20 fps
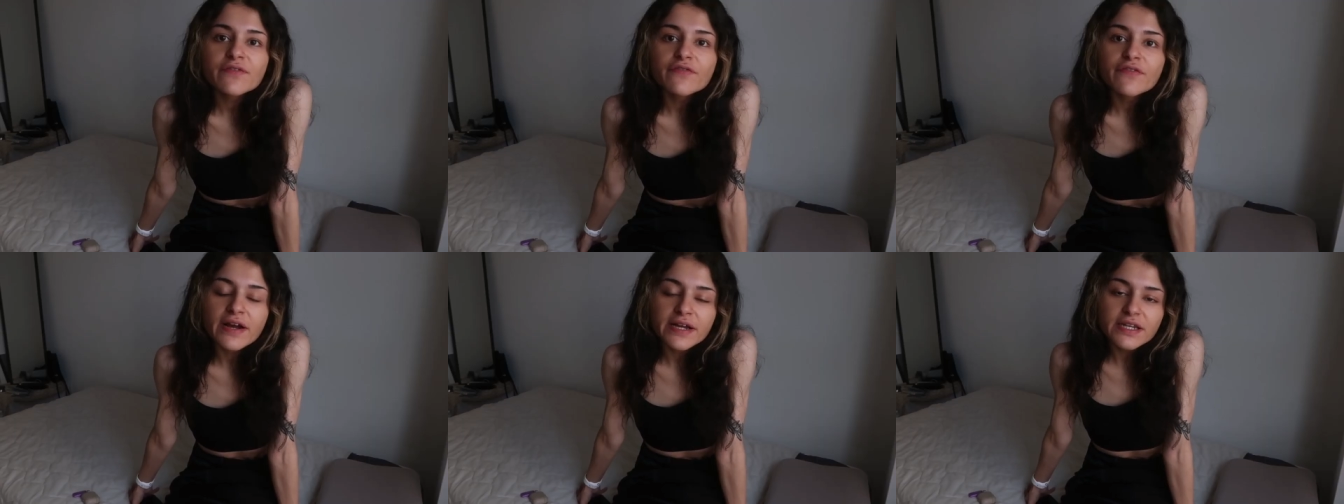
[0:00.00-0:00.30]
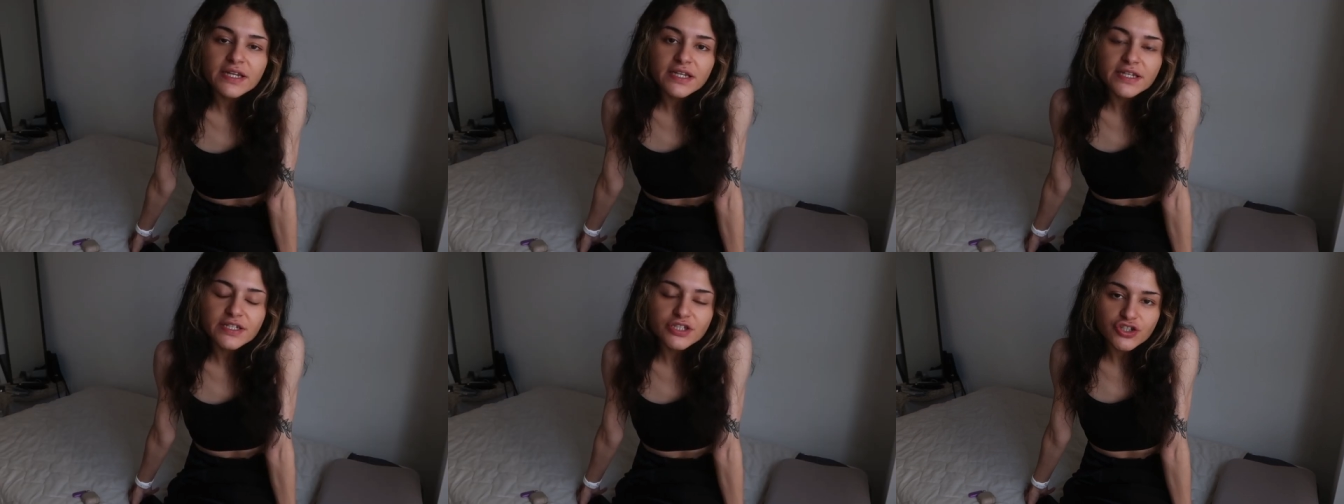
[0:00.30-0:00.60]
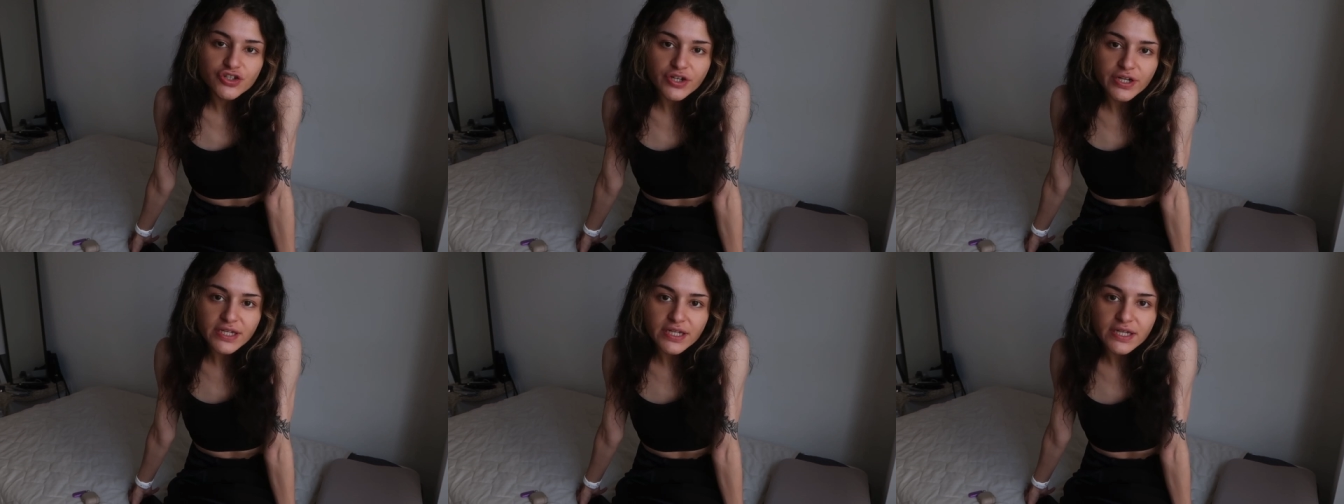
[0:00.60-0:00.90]
finally
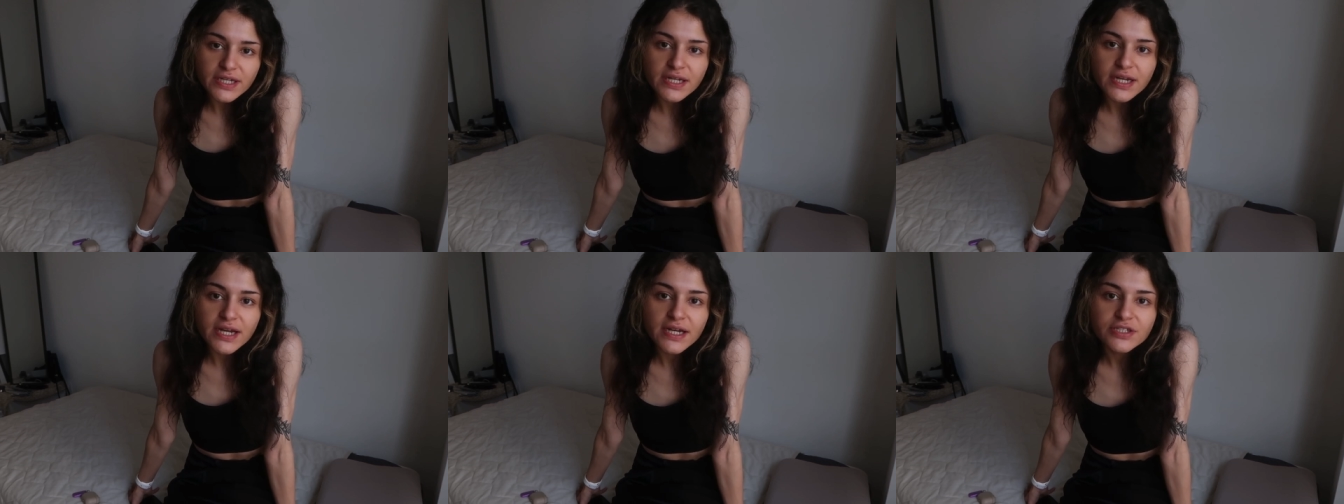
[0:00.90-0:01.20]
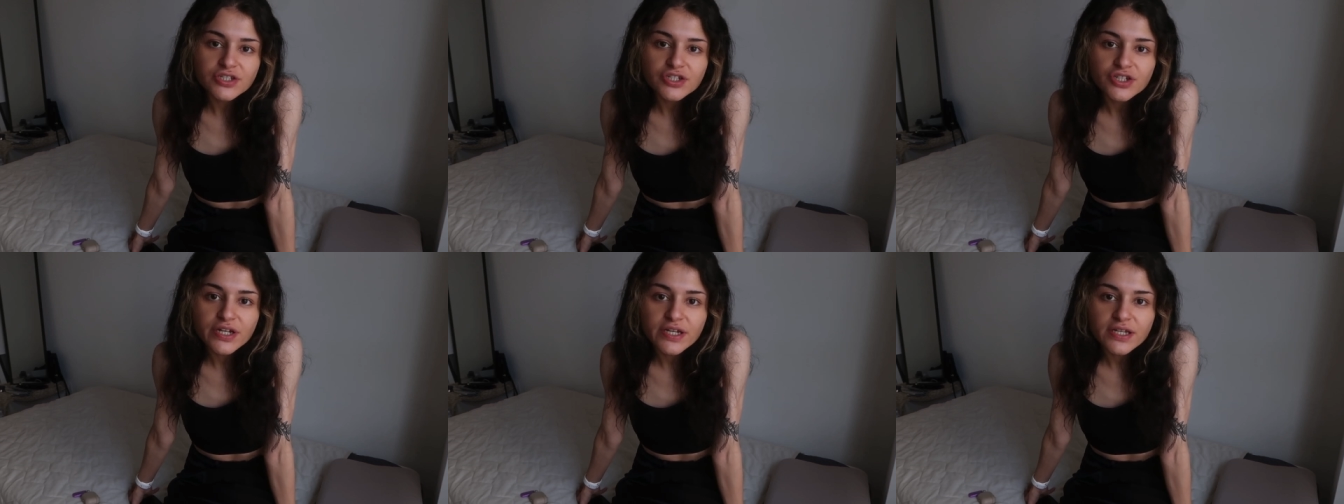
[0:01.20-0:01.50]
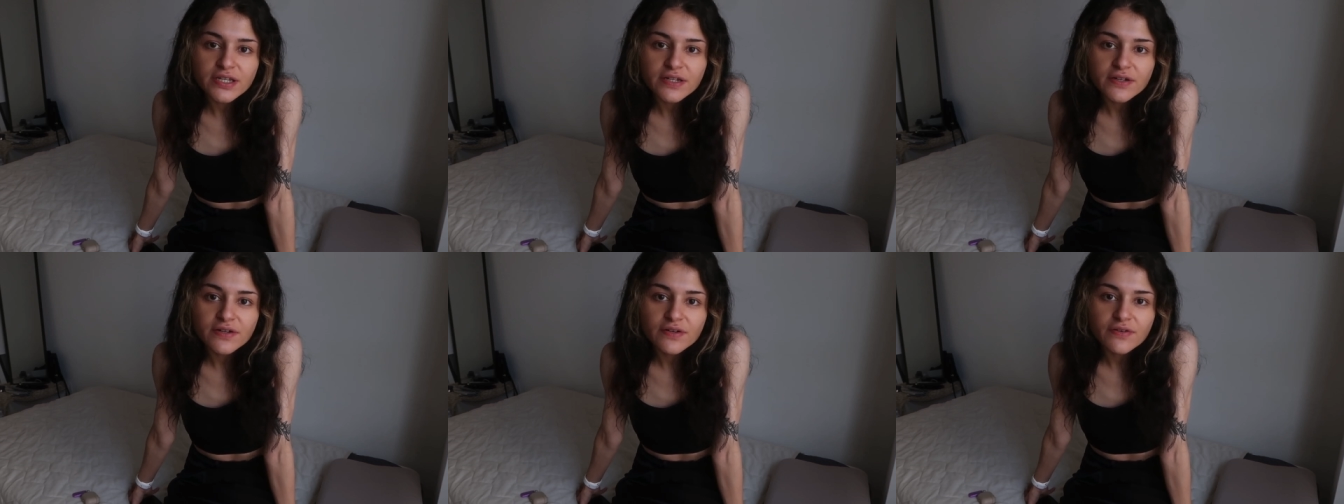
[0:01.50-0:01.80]
training. I
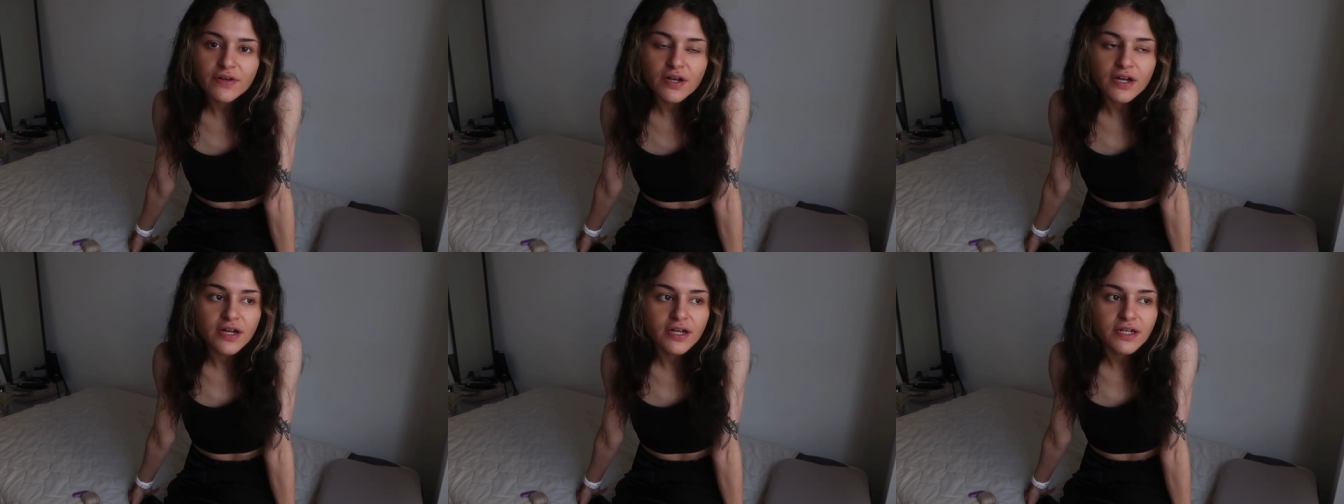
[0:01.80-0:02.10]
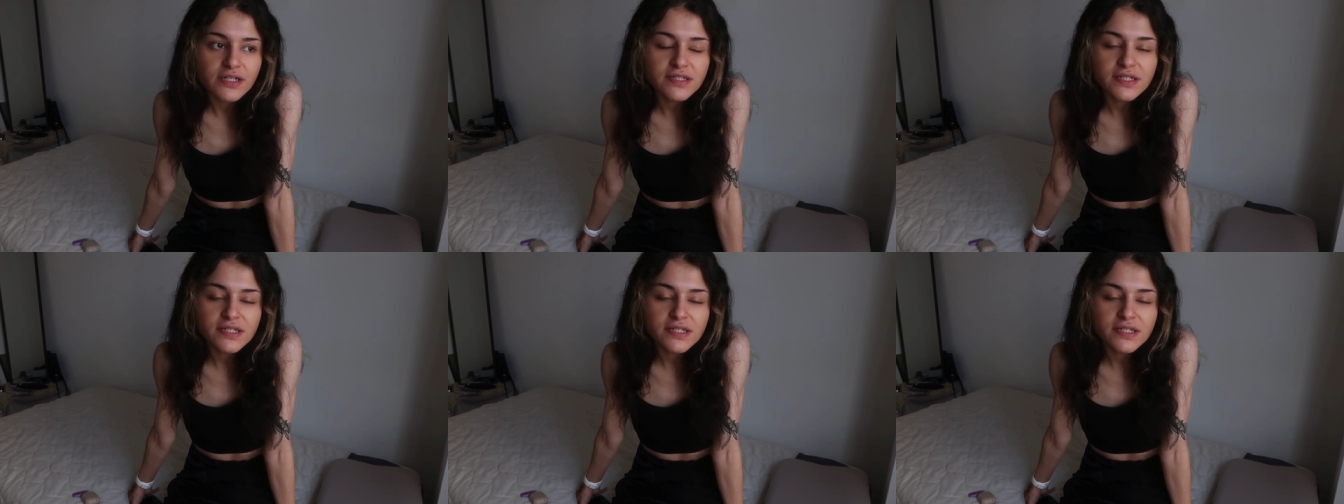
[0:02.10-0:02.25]
train uh,